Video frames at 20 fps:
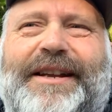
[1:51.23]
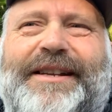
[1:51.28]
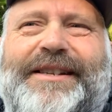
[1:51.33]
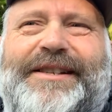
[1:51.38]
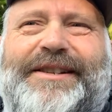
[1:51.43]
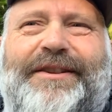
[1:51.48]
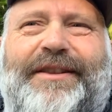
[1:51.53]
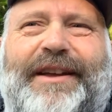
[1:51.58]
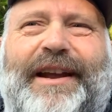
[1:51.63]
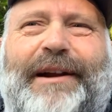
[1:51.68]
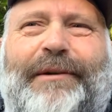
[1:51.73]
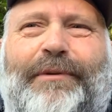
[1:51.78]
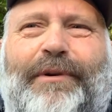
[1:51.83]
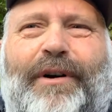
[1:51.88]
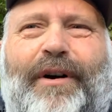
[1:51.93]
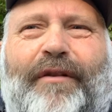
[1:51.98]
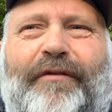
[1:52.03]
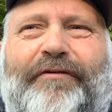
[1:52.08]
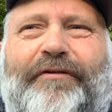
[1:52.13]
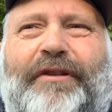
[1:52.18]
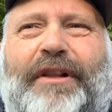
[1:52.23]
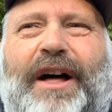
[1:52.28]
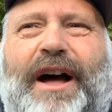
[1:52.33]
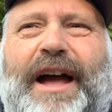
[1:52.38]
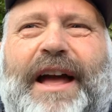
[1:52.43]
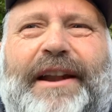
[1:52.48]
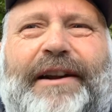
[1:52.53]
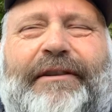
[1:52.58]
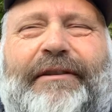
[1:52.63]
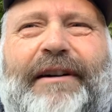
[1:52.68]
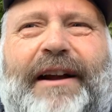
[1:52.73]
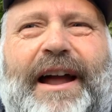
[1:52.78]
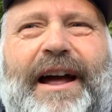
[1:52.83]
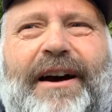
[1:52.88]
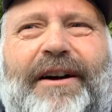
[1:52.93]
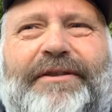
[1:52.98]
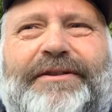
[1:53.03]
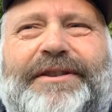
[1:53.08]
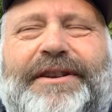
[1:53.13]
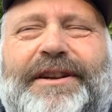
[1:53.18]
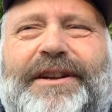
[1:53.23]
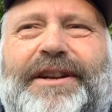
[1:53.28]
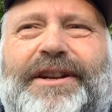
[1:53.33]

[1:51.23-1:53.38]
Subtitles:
So they were all flying around.